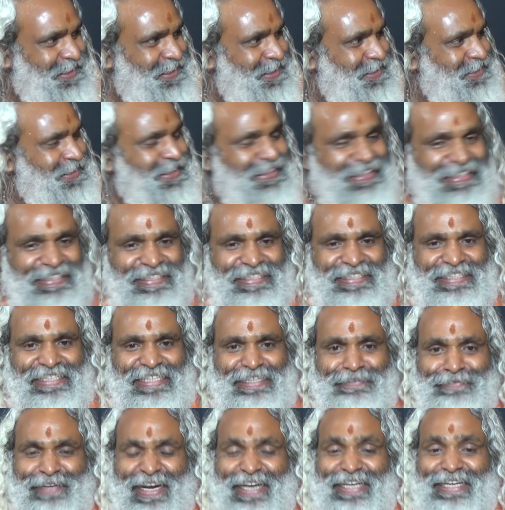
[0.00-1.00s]
The
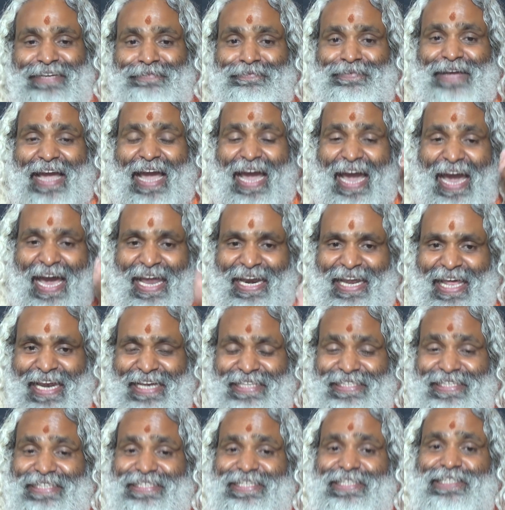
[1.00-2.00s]
discriminative
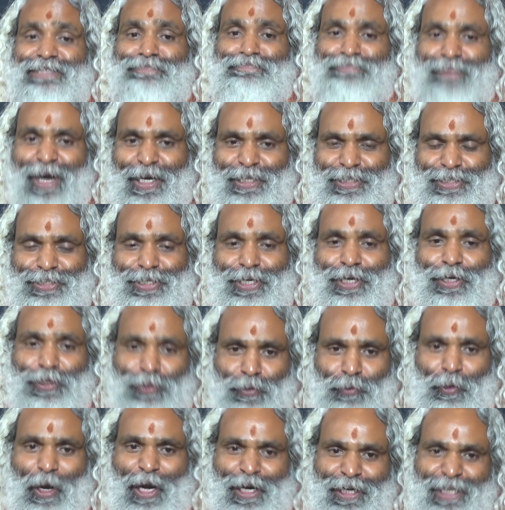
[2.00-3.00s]
analysis is a must
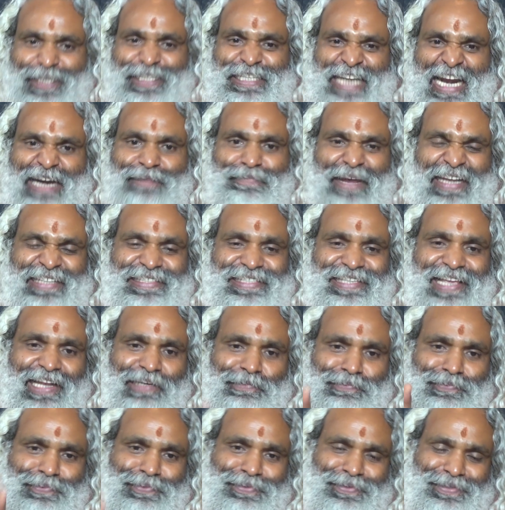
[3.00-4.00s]
to understand
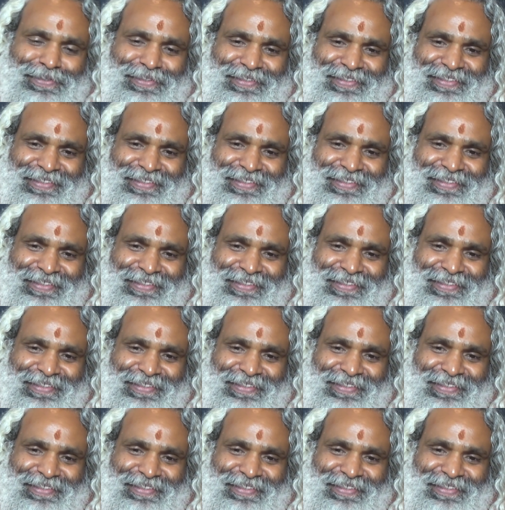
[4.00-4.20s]
myself.